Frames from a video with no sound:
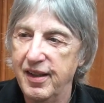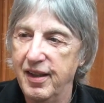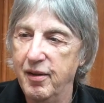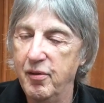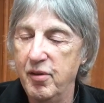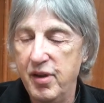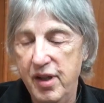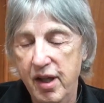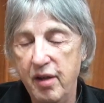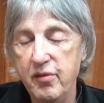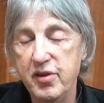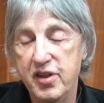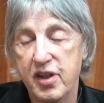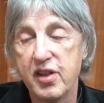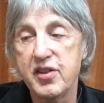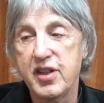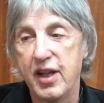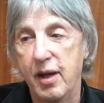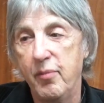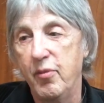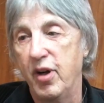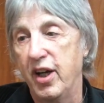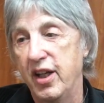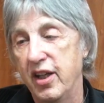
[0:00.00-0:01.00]
it was, it was the
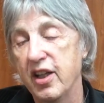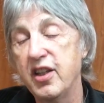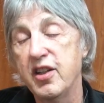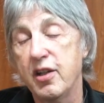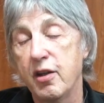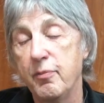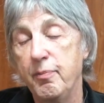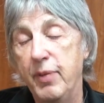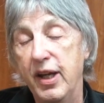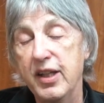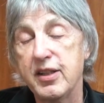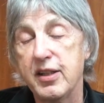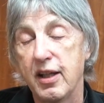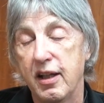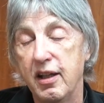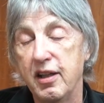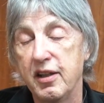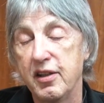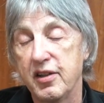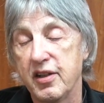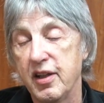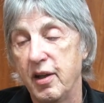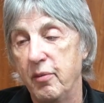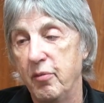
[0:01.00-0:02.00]
same way. It's
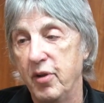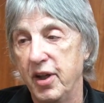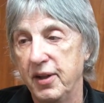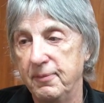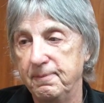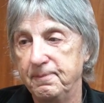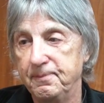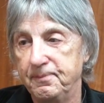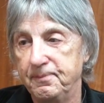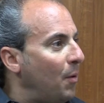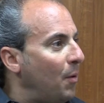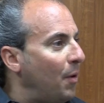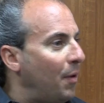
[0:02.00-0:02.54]
basically the same way.